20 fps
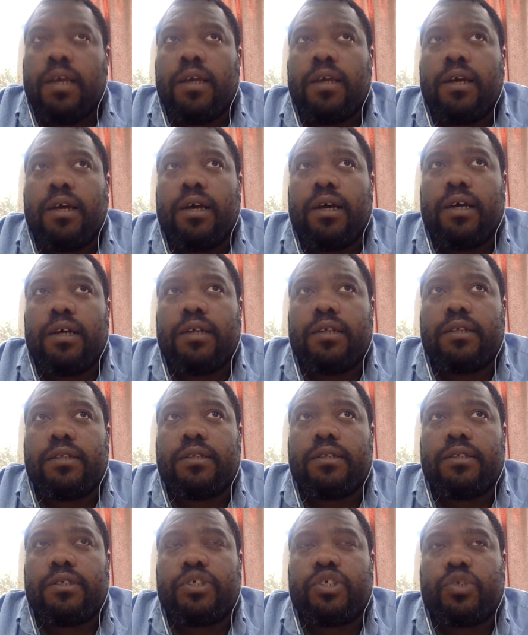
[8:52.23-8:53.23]

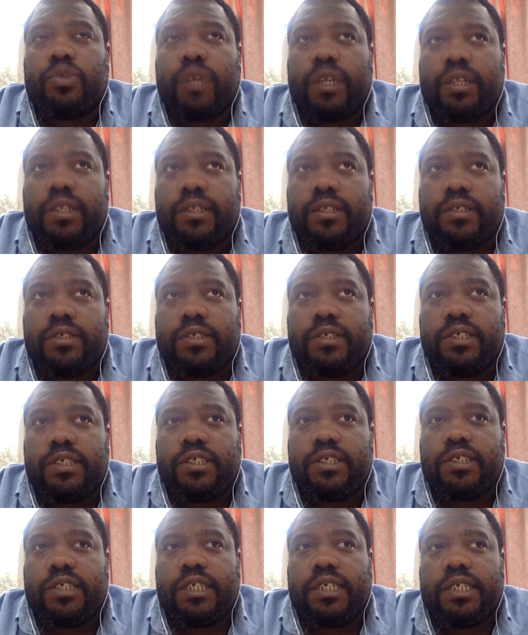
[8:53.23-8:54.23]
the strength of the city
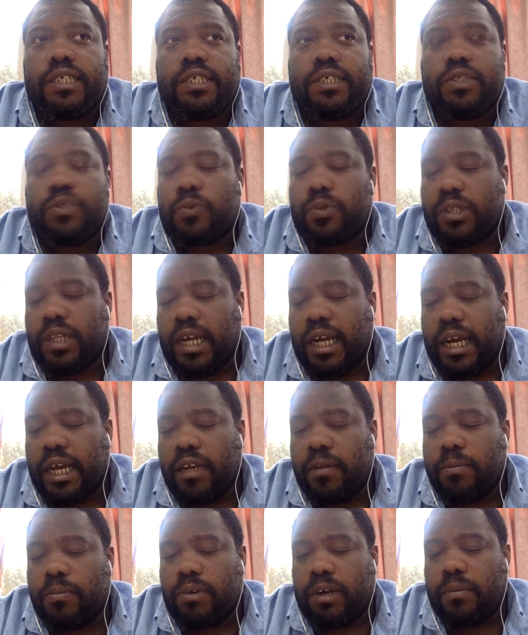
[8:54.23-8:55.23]
state is
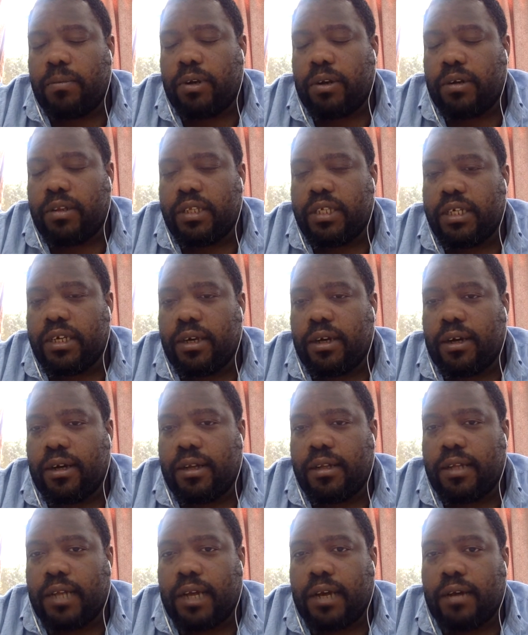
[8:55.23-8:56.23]
relied primarily
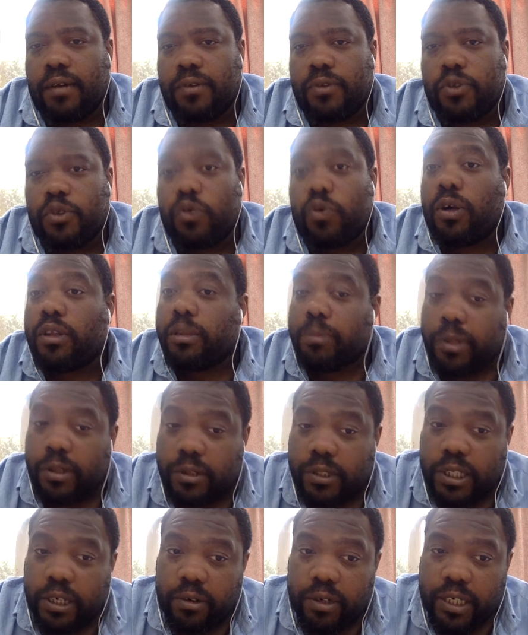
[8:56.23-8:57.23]
on how strong the
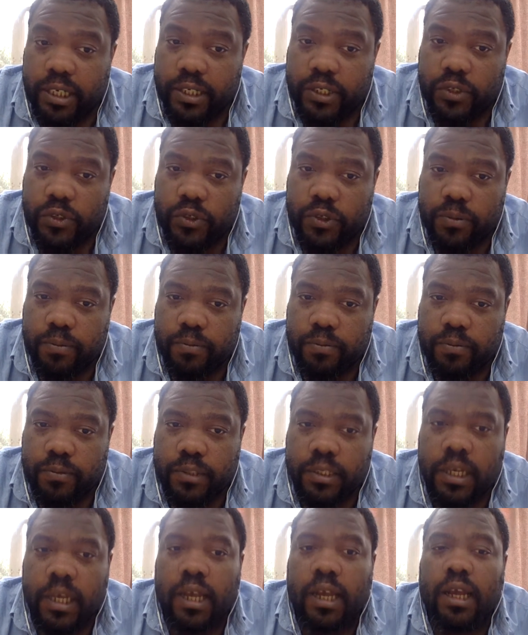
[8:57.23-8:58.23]
military is.
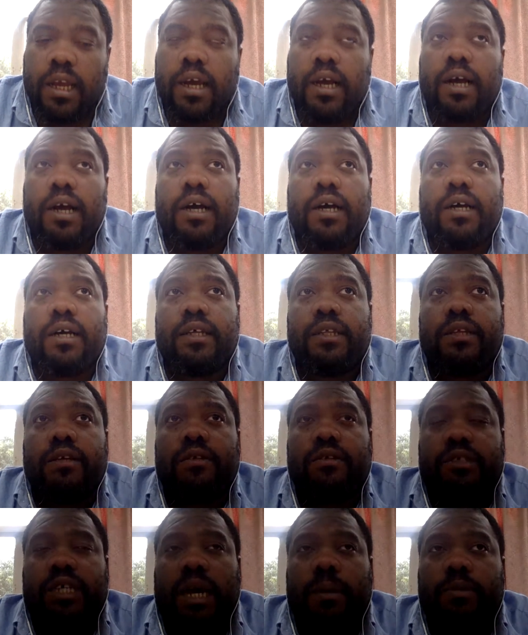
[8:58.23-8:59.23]
There
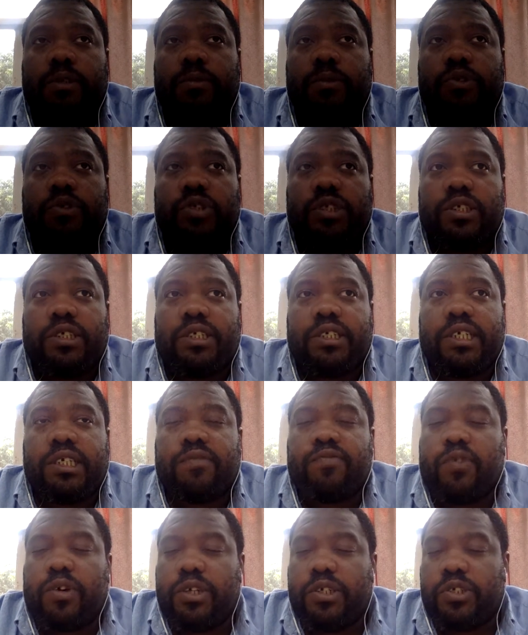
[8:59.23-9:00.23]
are times in which city states
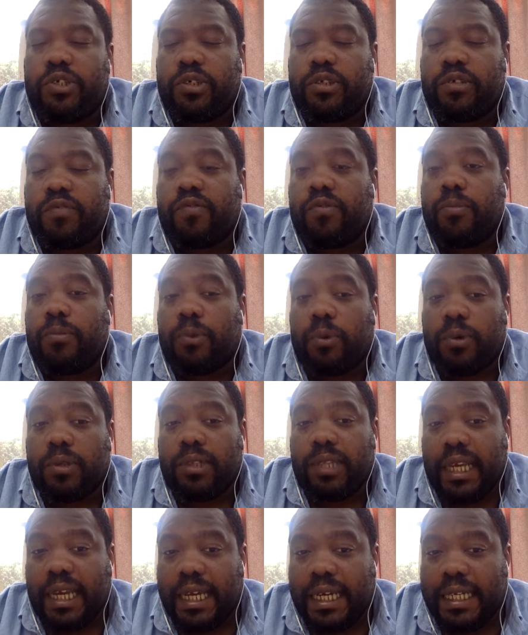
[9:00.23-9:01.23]
fought each other for more
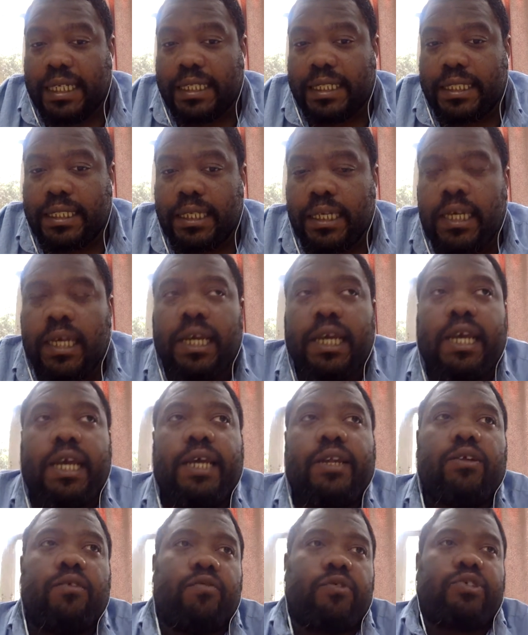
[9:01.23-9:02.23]
land,
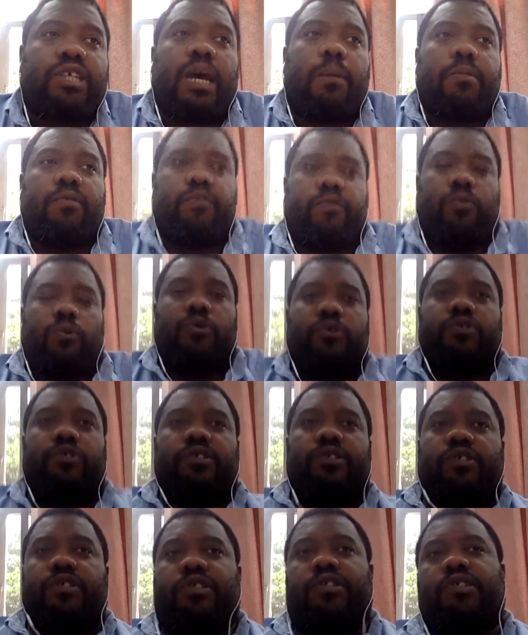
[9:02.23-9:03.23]
and over time, of course,
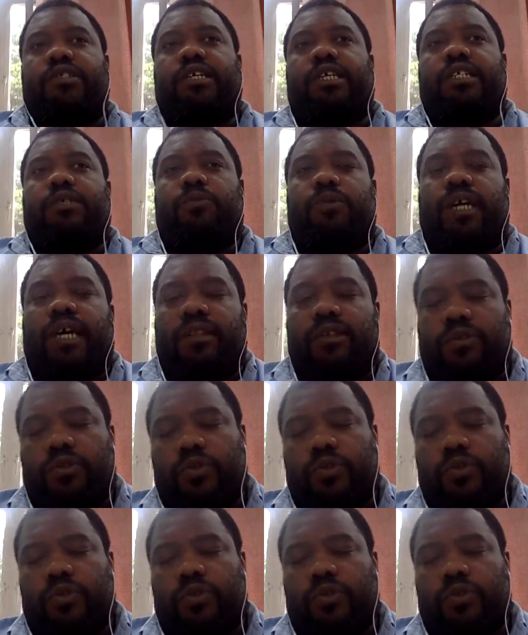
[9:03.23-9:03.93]
these city states would either